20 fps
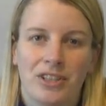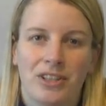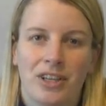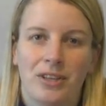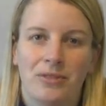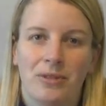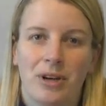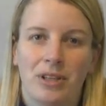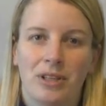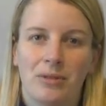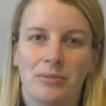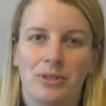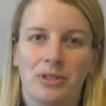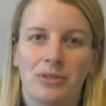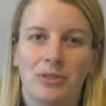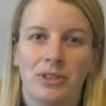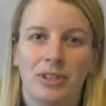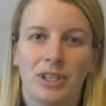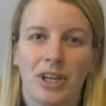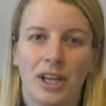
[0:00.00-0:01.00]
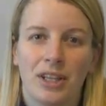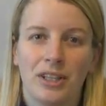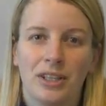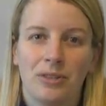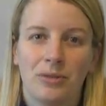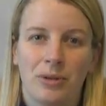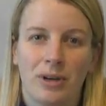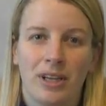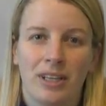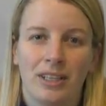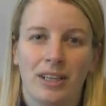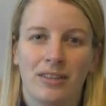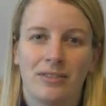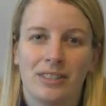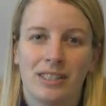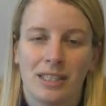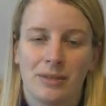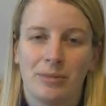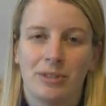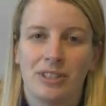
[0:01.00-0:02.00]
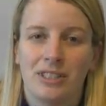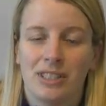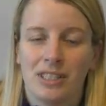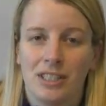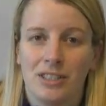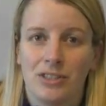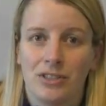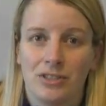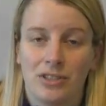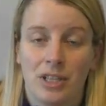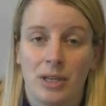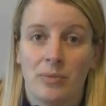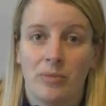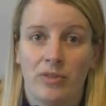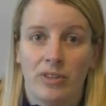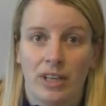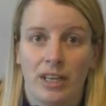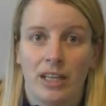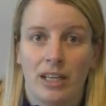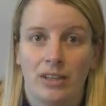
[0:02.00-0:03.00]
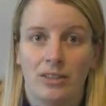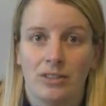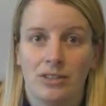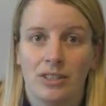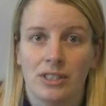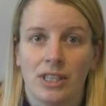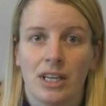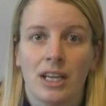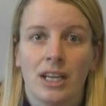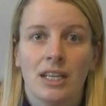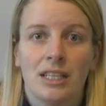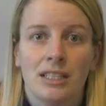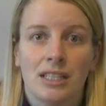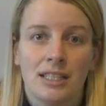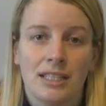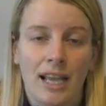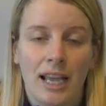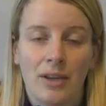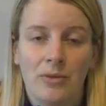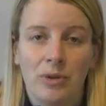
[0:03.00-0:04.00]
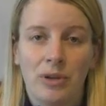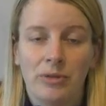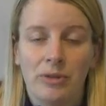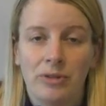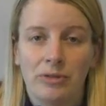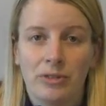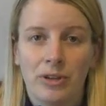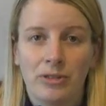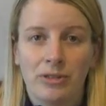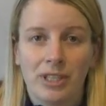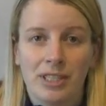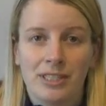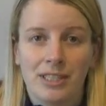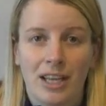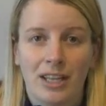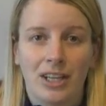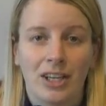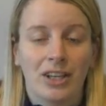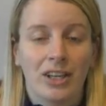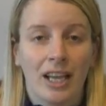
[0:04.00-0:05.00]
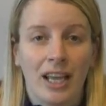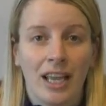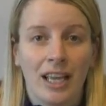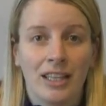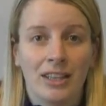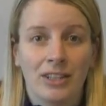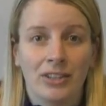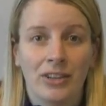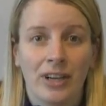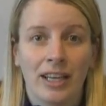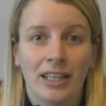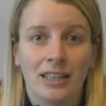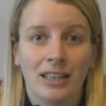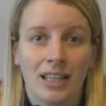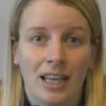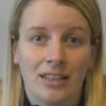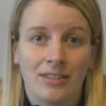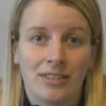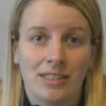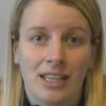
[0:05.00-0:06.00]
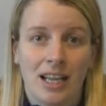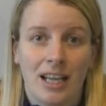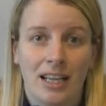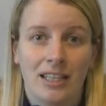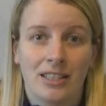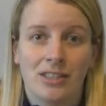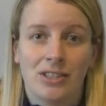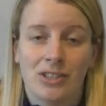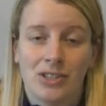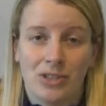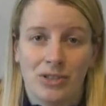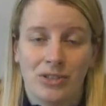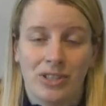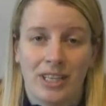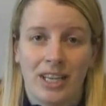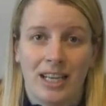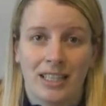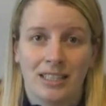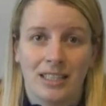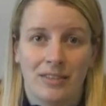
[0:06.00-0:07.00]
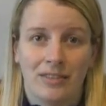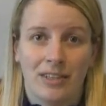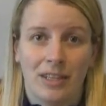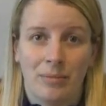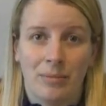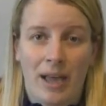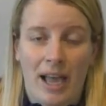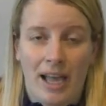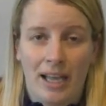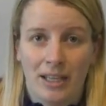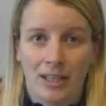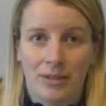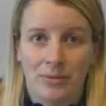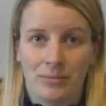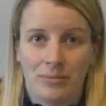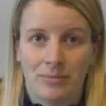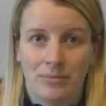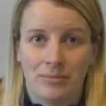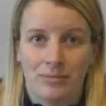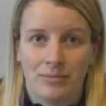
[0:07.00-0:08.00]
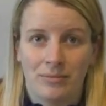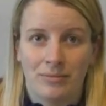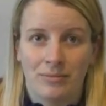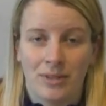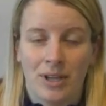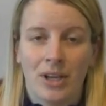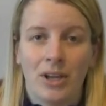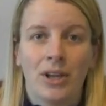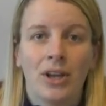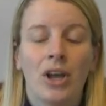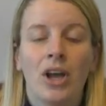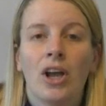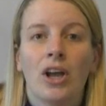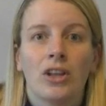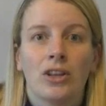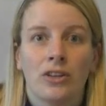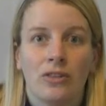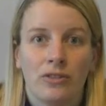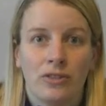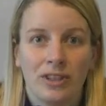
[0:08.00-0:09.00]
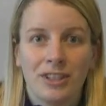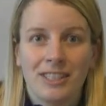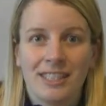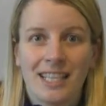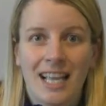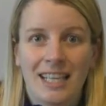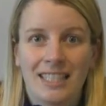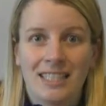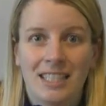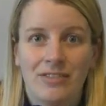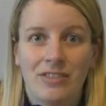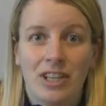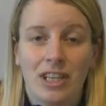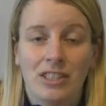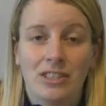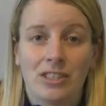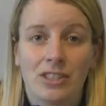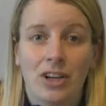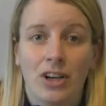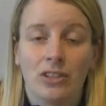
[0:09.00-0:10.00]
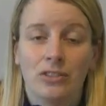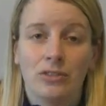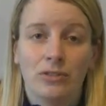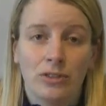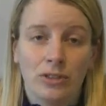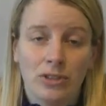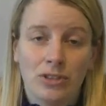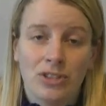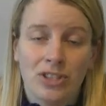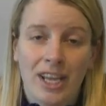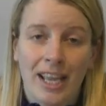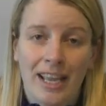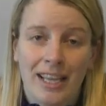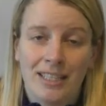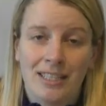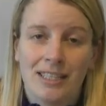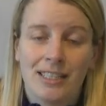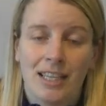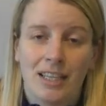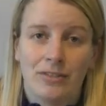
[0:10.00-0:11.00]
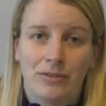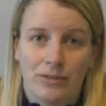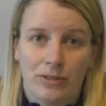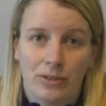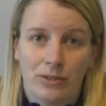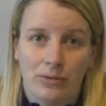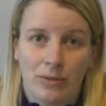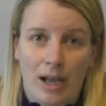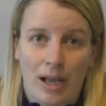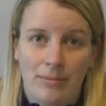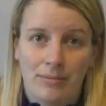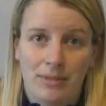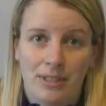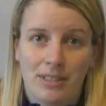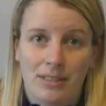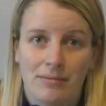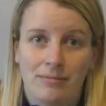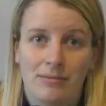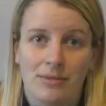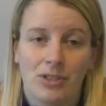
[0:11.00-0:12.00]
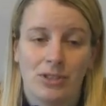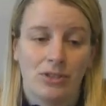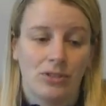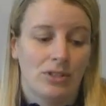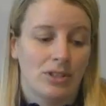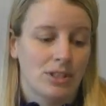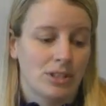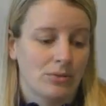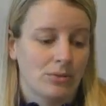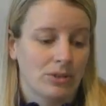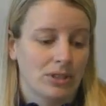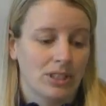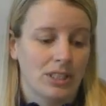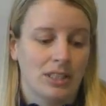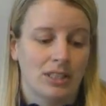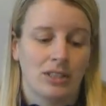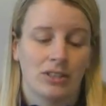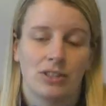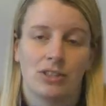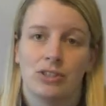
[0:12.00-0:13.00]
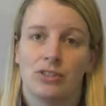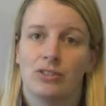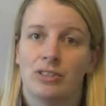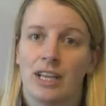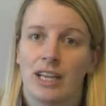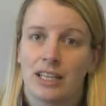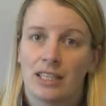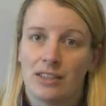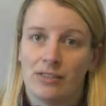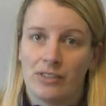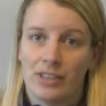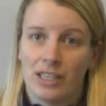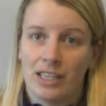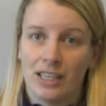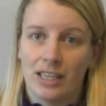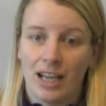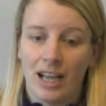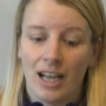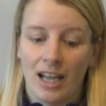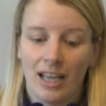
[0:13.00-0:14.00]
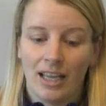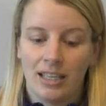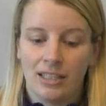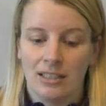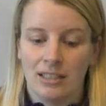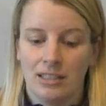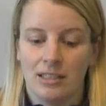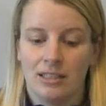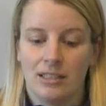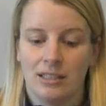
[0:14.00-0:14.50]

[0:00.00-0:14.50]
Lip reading: and welcome to another one of Sybil's Teacher Tip videos. Today we will focus on our 8th grade Life Science Student Activity Pack. The first activity is called Food Chains and Food Webs. Students will need their student activity guide